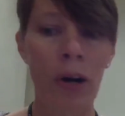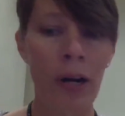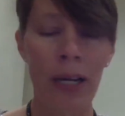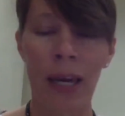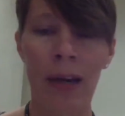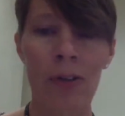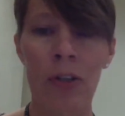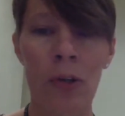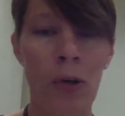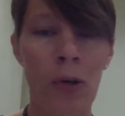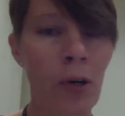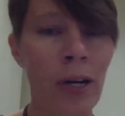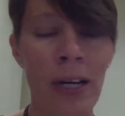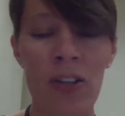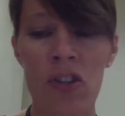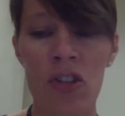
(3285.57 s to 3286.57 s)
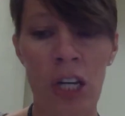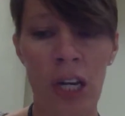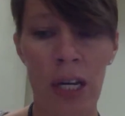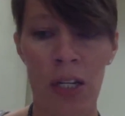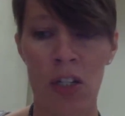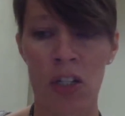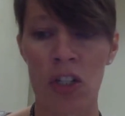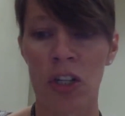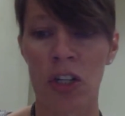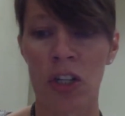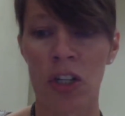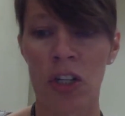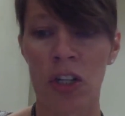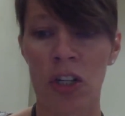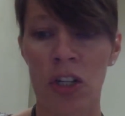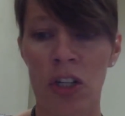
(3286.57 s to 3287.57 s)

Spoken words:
or encounter or exchange